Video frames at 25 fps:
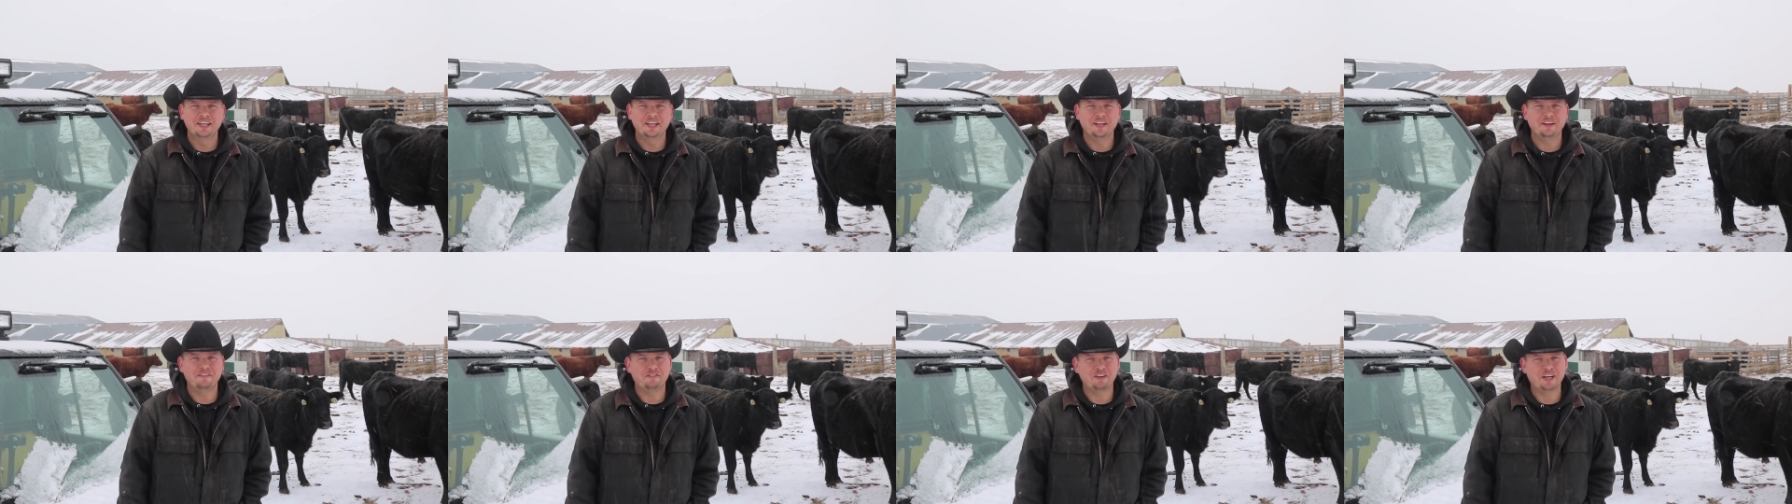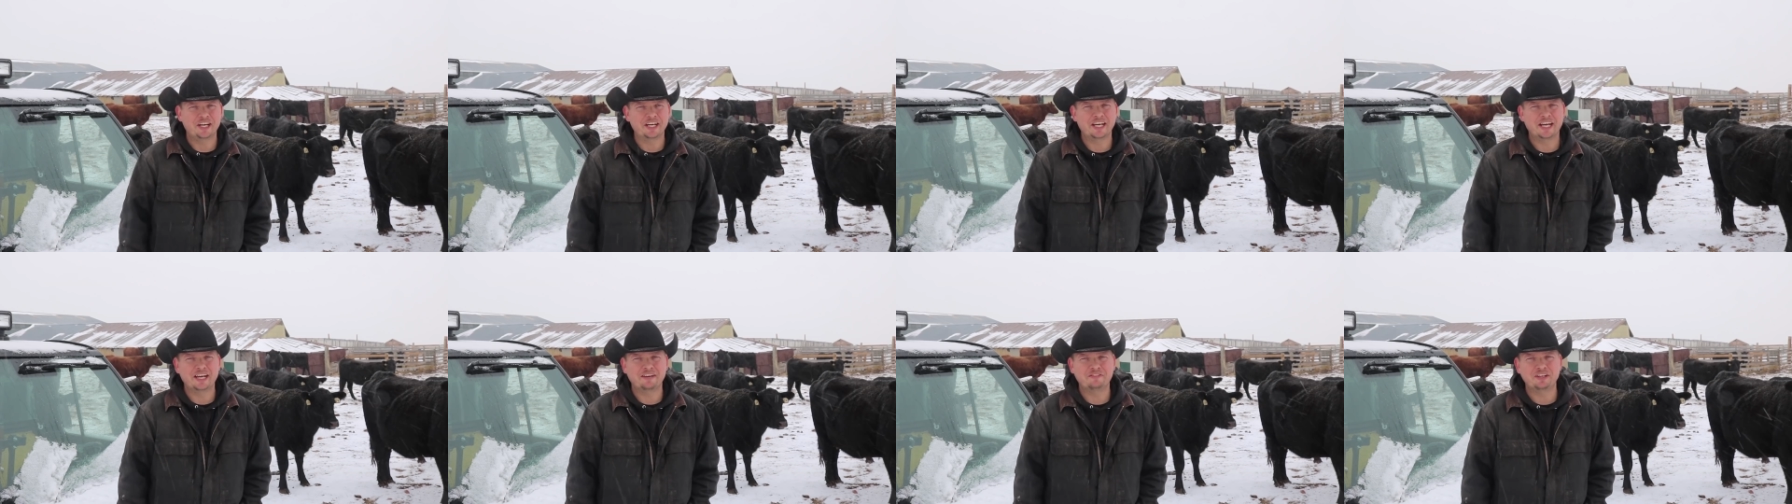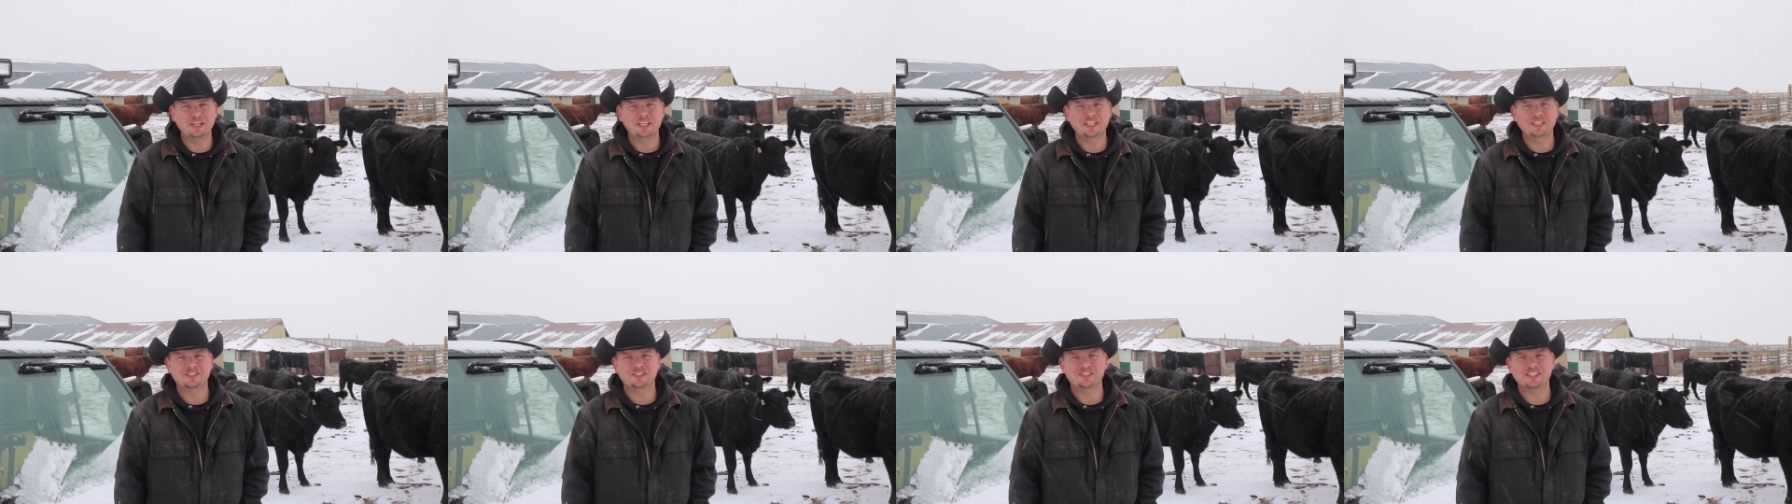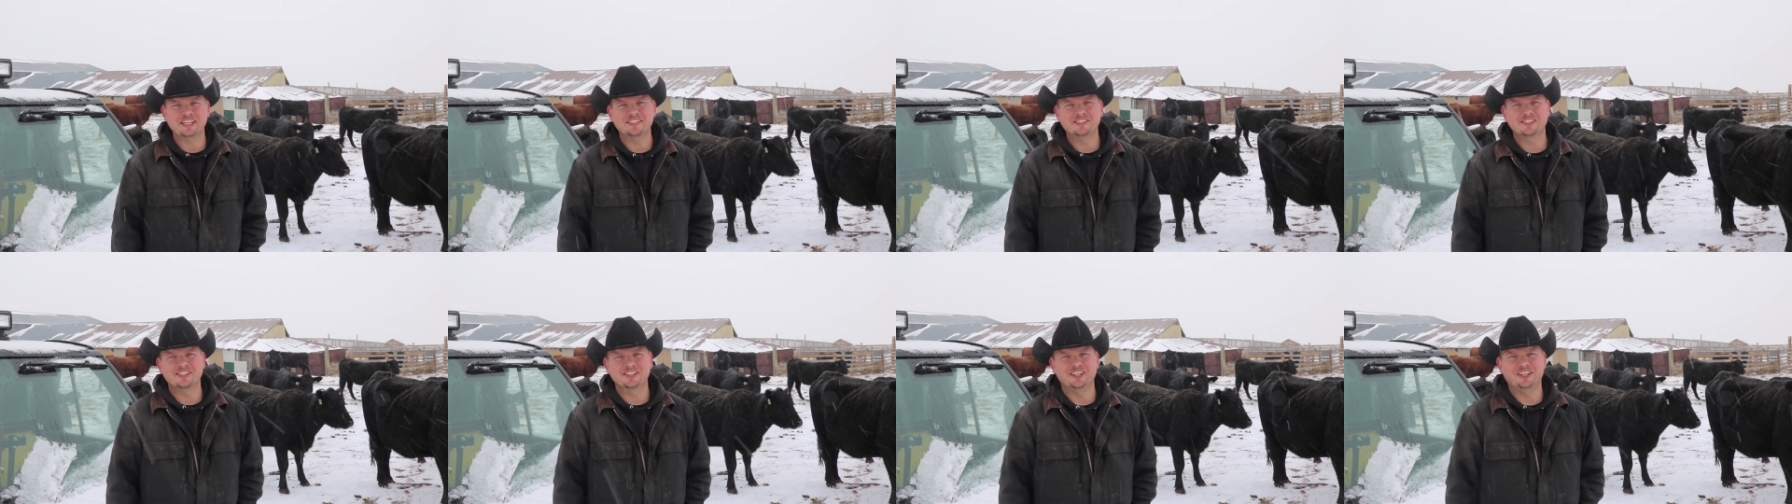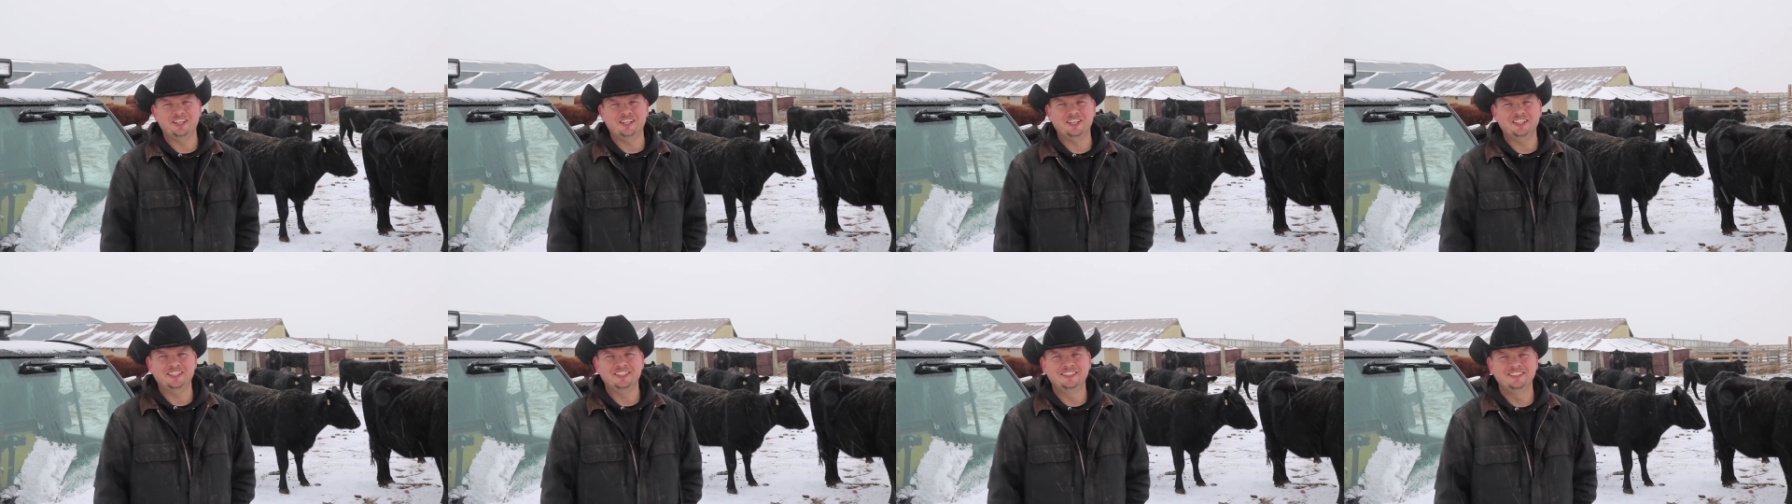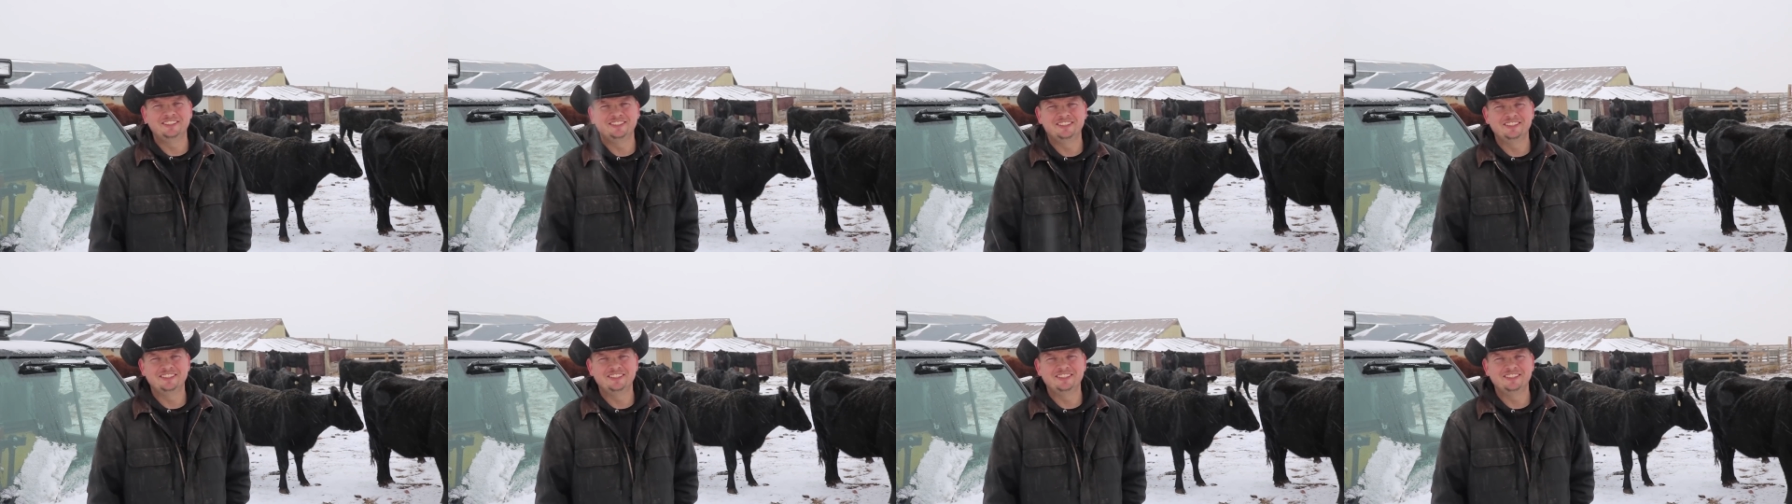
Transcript: if I have any sense at all.